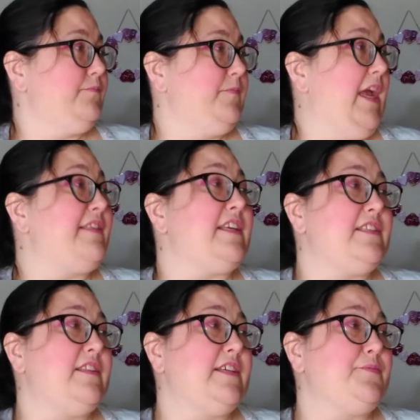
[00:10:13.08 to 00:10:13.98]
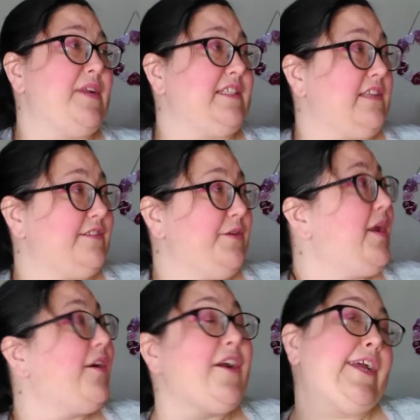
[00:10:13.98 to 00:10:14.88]
And then this one is also
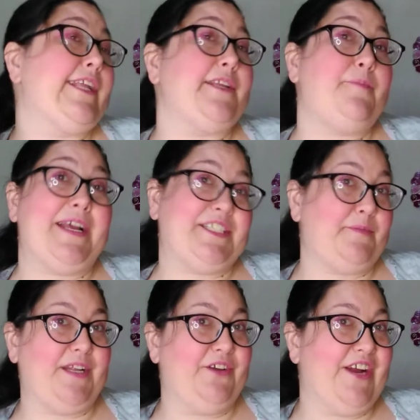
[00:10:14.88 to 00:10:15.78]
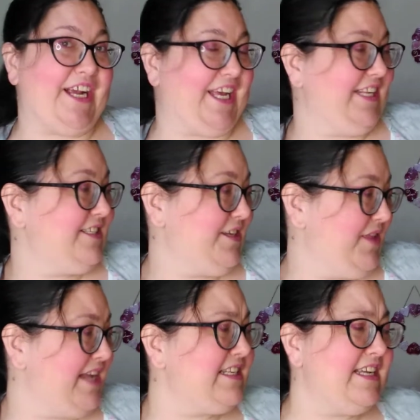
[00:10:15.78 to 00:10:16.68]
narrated by Jiminy Cricket, so
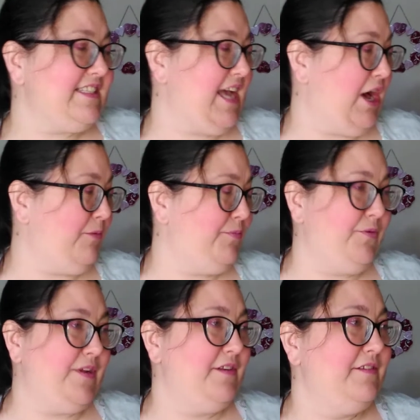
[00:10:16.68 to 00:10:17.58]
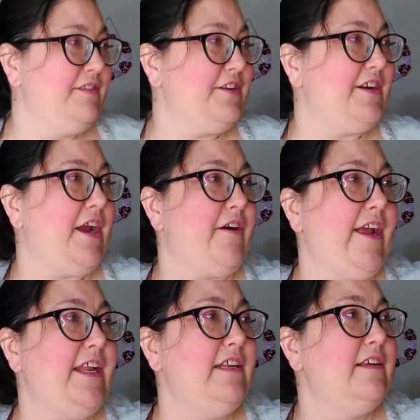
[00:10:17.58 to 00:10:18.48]
that does help when they're
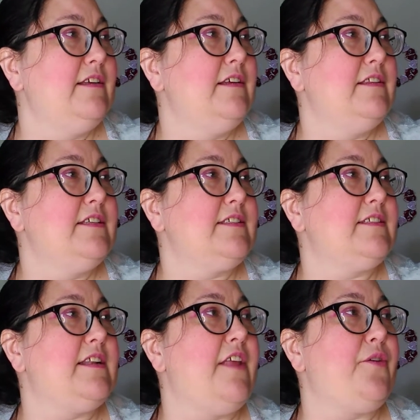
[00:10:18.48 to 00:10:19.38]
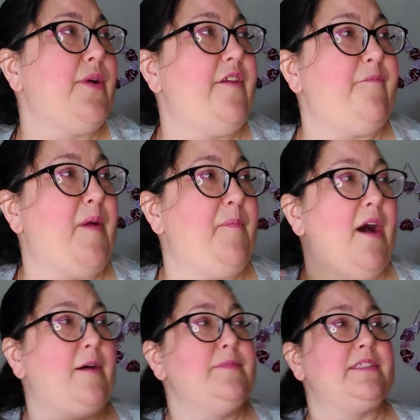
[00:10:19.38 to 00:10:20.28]
narrated. This is another one of my
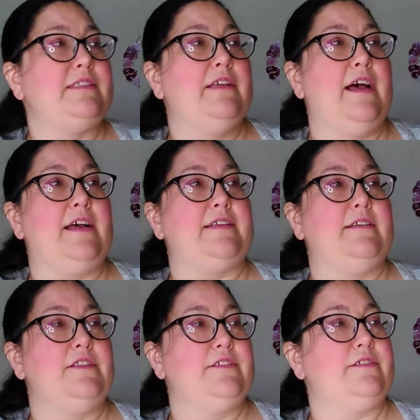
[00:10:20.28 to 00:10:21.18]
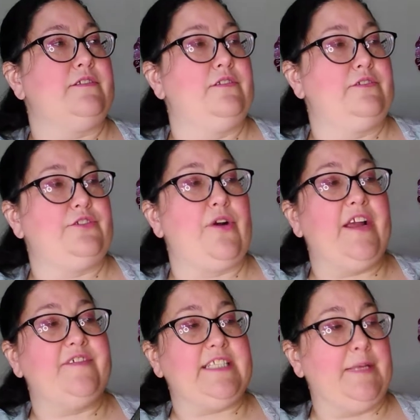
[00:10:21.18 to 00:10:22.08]
mom's, the
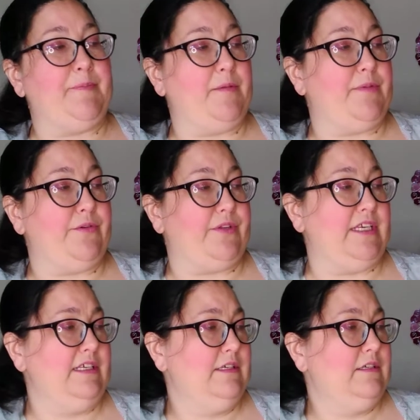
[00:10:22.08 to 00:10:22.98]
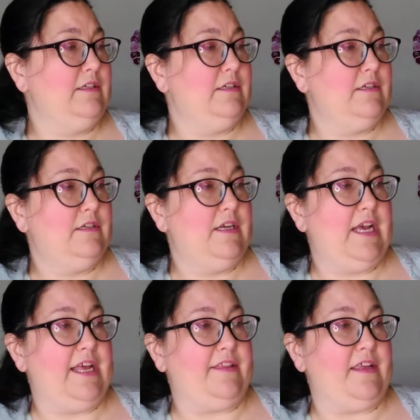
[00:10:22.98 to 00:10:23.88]
story of Sleeping Beauty.
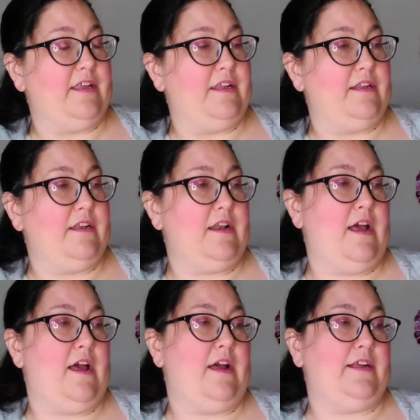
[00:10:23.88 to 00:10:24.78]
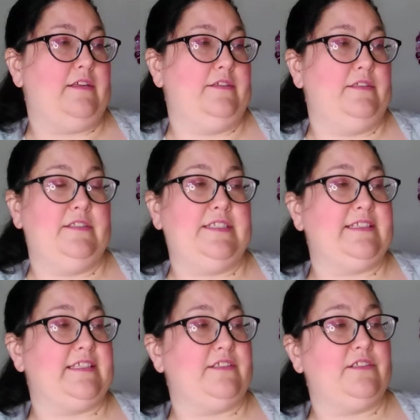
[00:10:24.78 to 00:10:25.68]
And then it
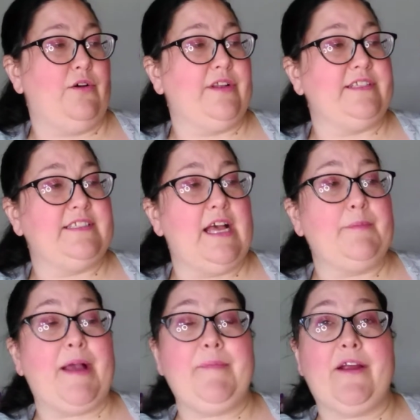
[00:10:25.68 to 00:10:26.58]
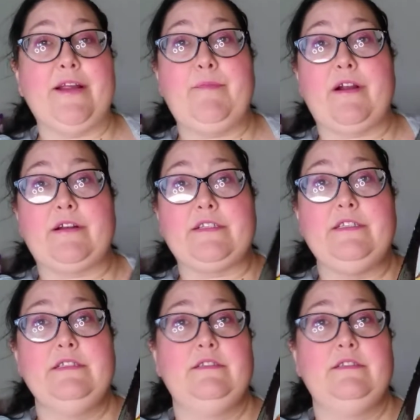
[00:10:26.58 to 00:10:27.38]
says it's told and sung by Mary Martin.